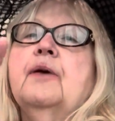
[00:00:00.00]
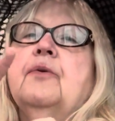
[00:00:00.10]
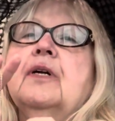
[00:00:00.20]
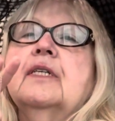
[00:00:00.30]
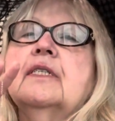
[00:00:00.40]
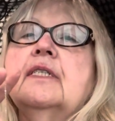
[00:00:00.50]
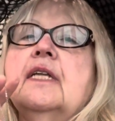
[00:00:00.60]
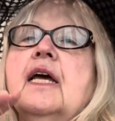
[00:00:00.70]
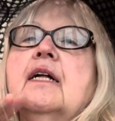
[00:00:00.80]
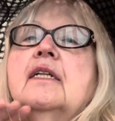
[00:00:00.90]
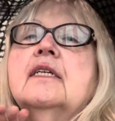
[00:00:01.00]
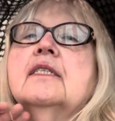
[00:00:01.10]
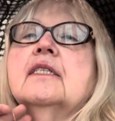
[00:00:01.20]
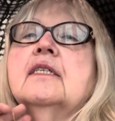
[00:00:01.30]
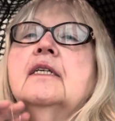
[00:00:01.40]
Where does a
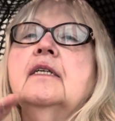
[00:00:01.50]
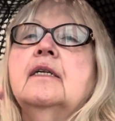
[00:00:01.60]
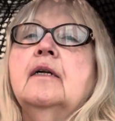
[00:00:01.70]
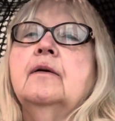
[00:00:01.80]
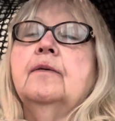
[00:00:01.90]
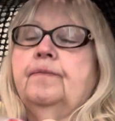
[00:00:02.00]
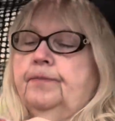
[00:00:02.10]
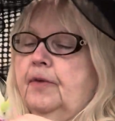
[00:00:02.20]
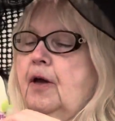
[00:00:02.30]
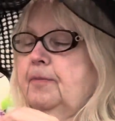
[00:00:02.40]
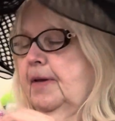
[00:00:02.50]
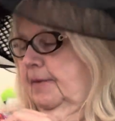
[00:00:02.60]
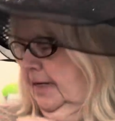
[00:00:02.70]
necklace. No, maybe